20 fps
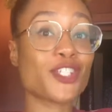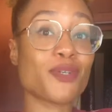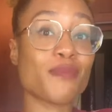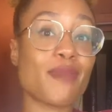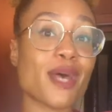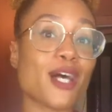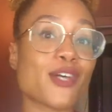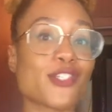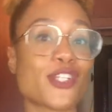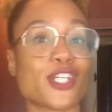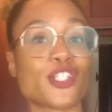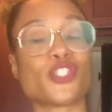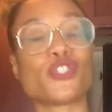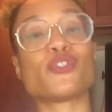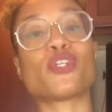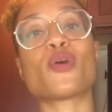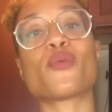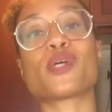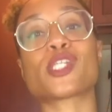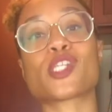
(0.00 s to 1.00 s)
bell so that you
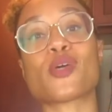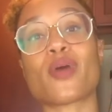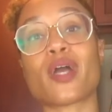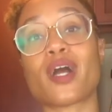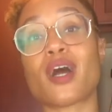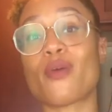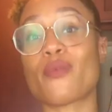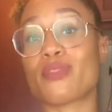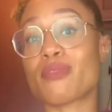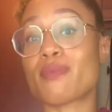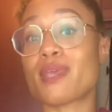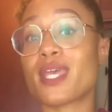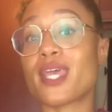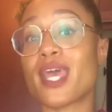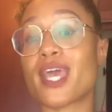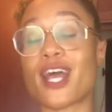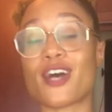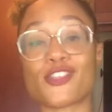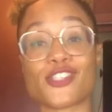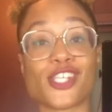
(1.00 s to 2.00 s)
know what's going on with me,
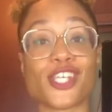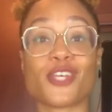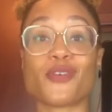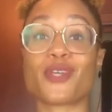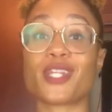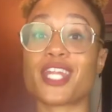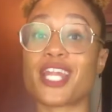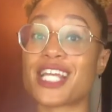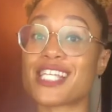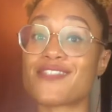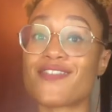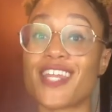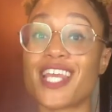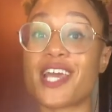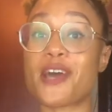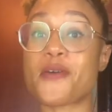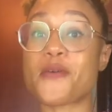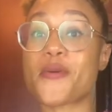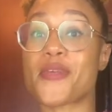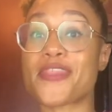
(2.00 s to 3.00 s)
and I'll see you in the next
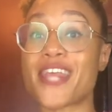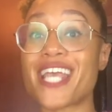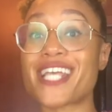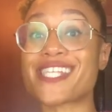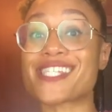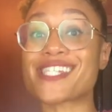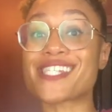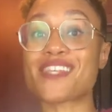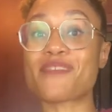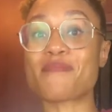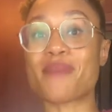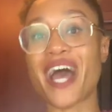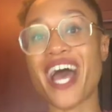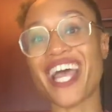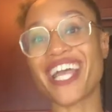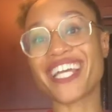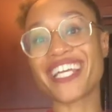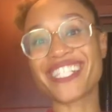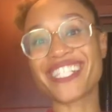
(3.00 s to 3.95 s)
video. Thanks. Bye.